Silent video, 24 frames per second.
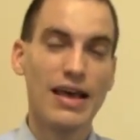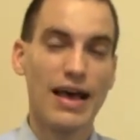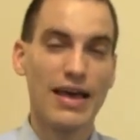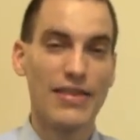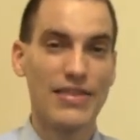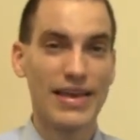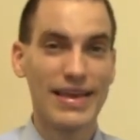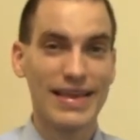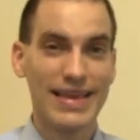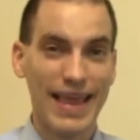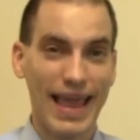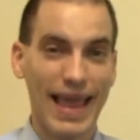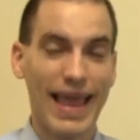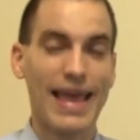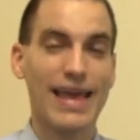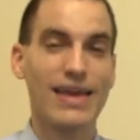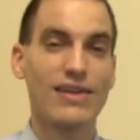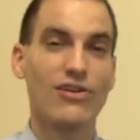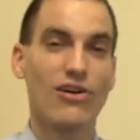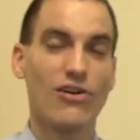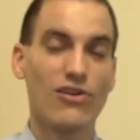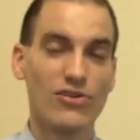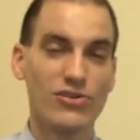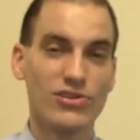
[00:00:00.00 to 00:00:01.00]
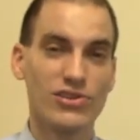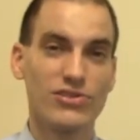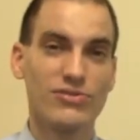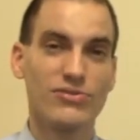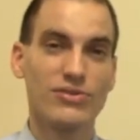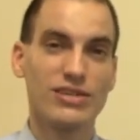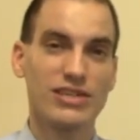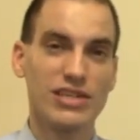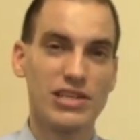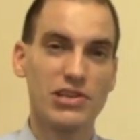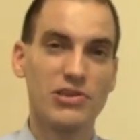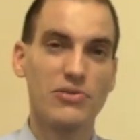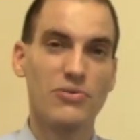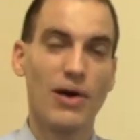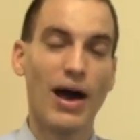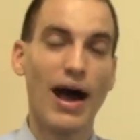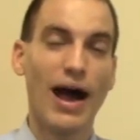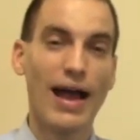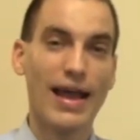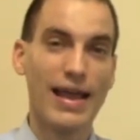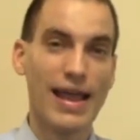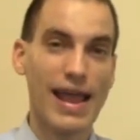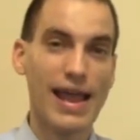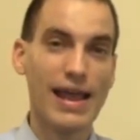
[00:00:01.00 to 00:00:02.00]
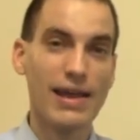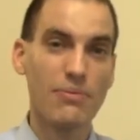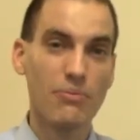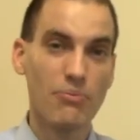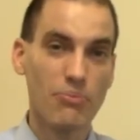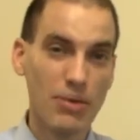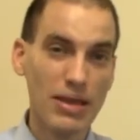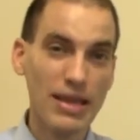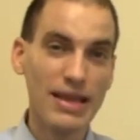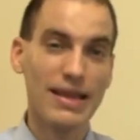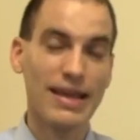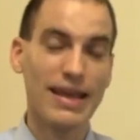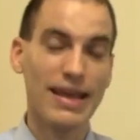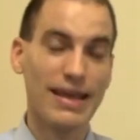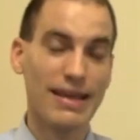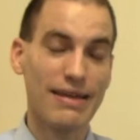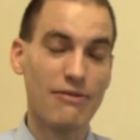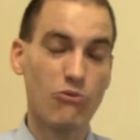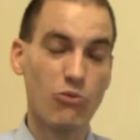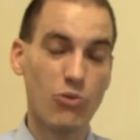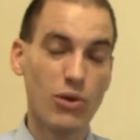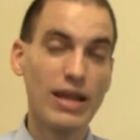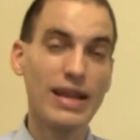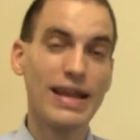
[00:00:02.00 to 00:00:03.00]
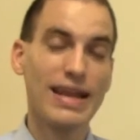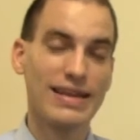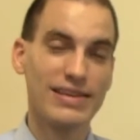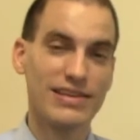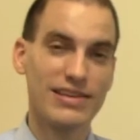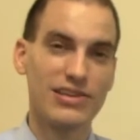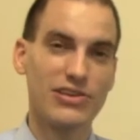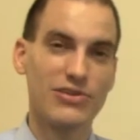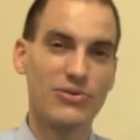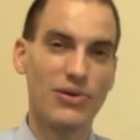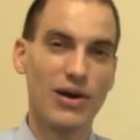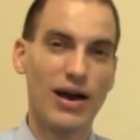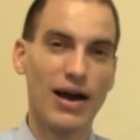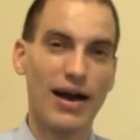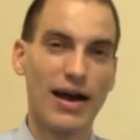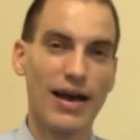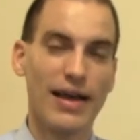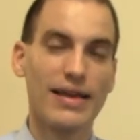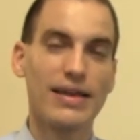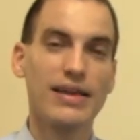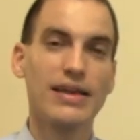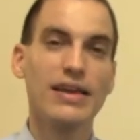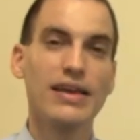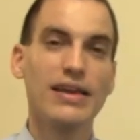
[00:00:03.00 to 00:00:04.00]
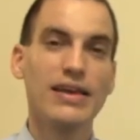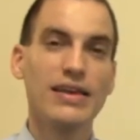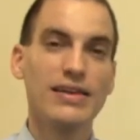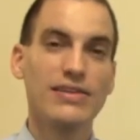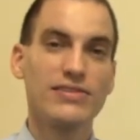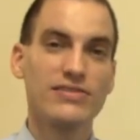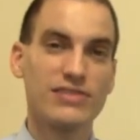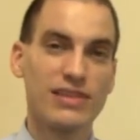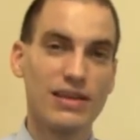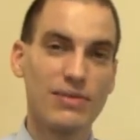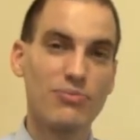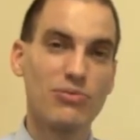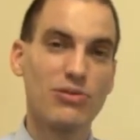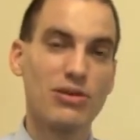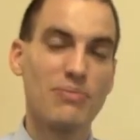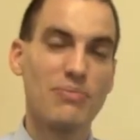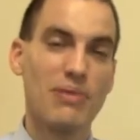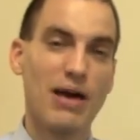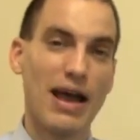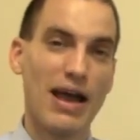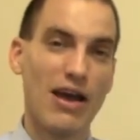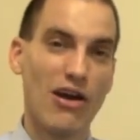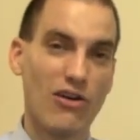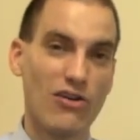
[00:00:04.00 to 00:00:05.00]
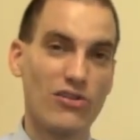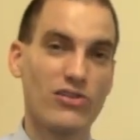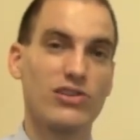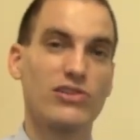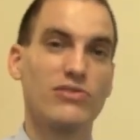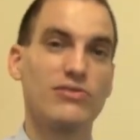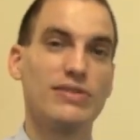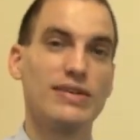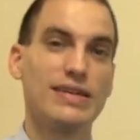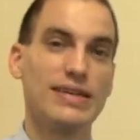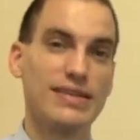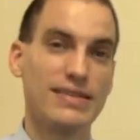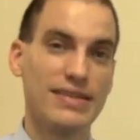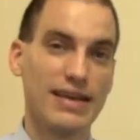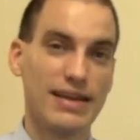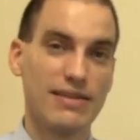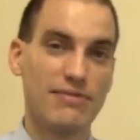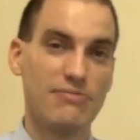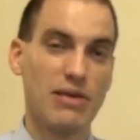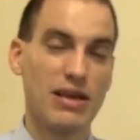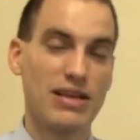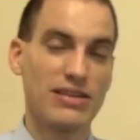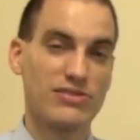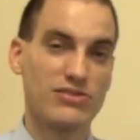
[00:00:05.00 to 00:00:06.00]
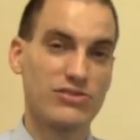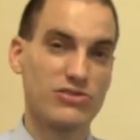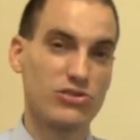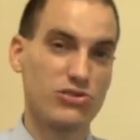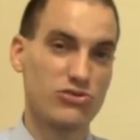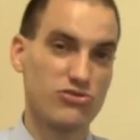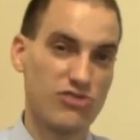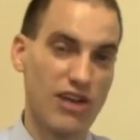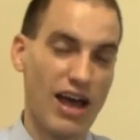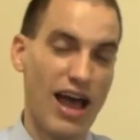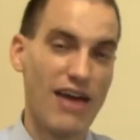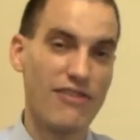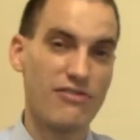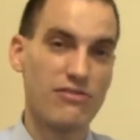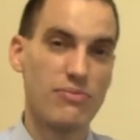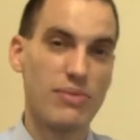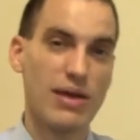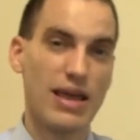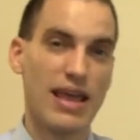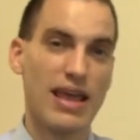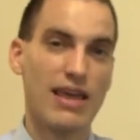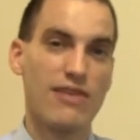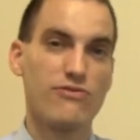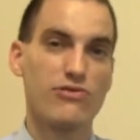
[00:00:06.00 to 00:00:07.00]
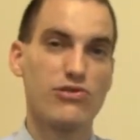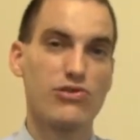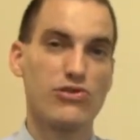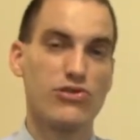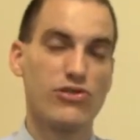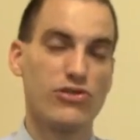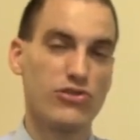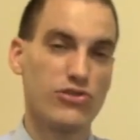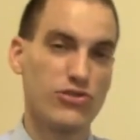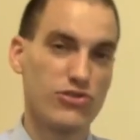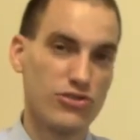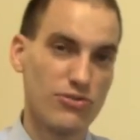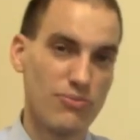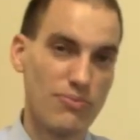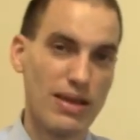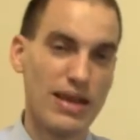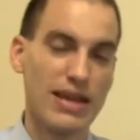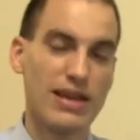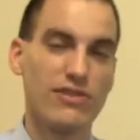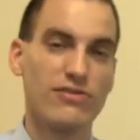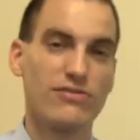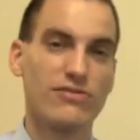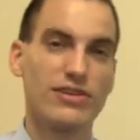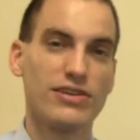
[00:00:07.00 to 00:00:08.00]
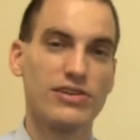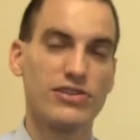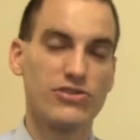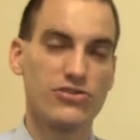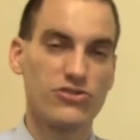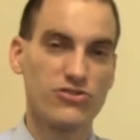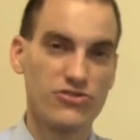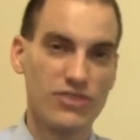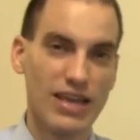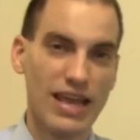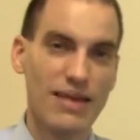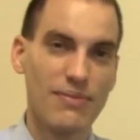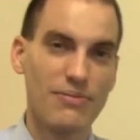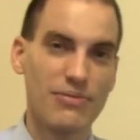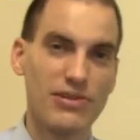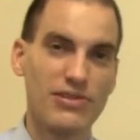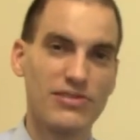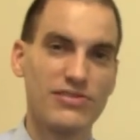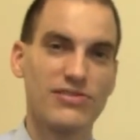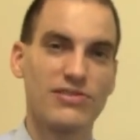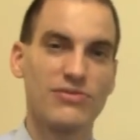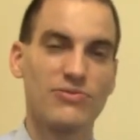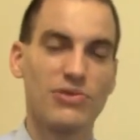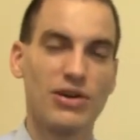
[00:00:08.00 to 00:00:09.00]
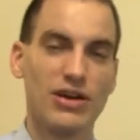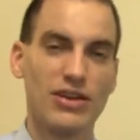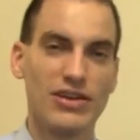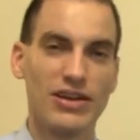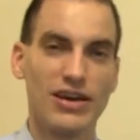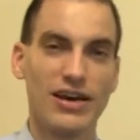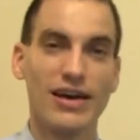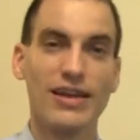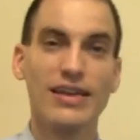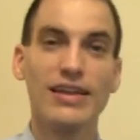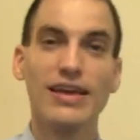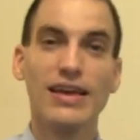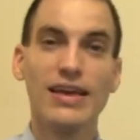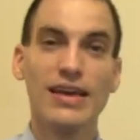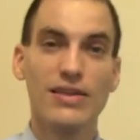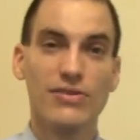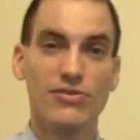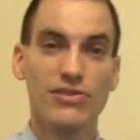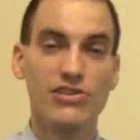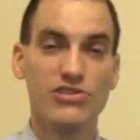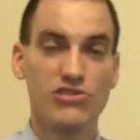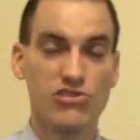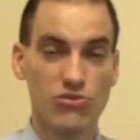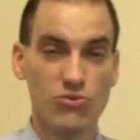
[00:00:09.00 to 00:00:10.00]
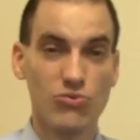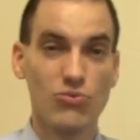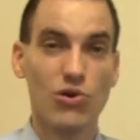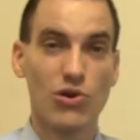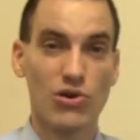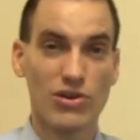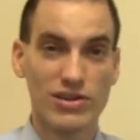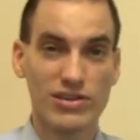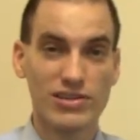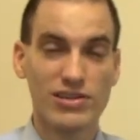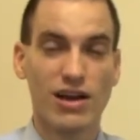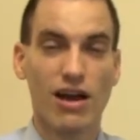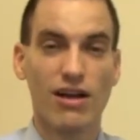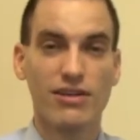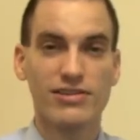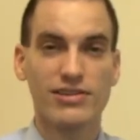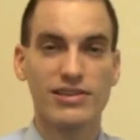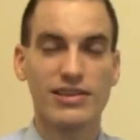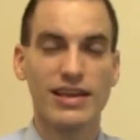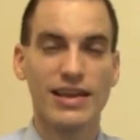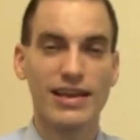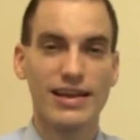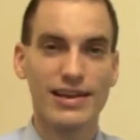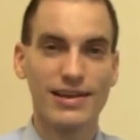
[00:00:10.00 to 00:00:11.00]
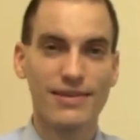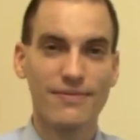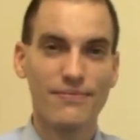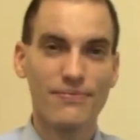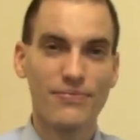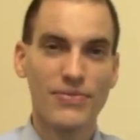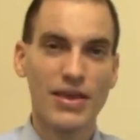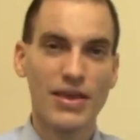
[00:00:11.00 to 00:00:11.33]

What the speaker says: They can argue a DUI and win a DUI simply by arguing that based on your drive and behavior and your demeanor and your statements and whatnot, that you were intoxicated.